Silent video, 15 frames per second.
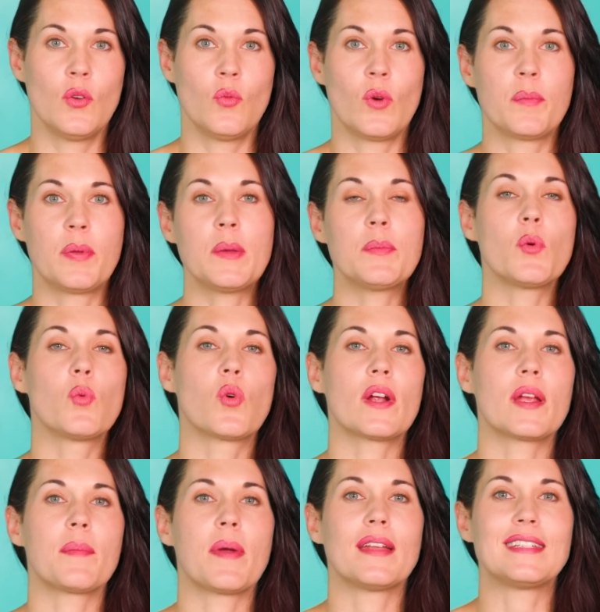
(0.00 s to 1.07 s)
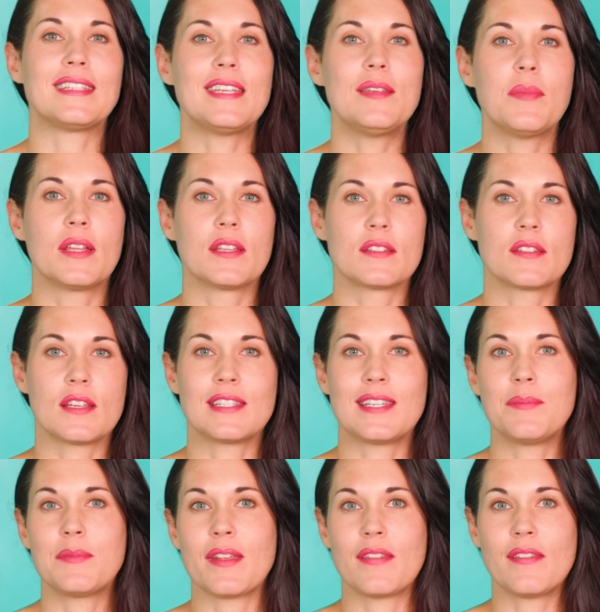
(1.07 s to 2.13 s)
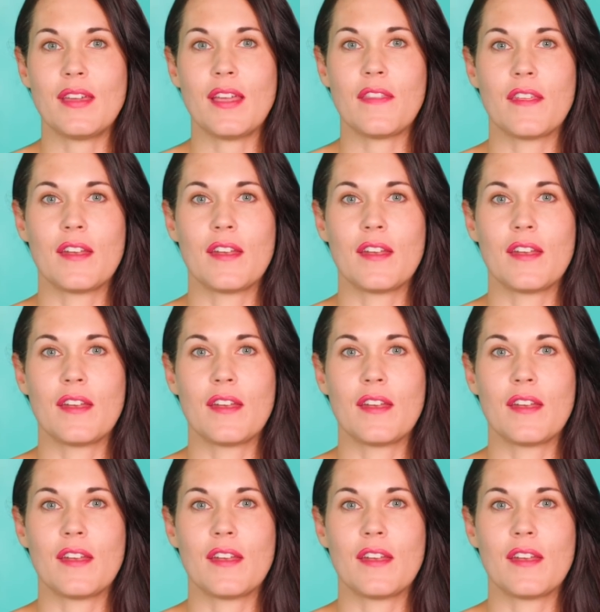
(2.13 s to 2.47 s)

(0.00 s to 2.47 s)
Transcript: When people worry about demons, they seem to think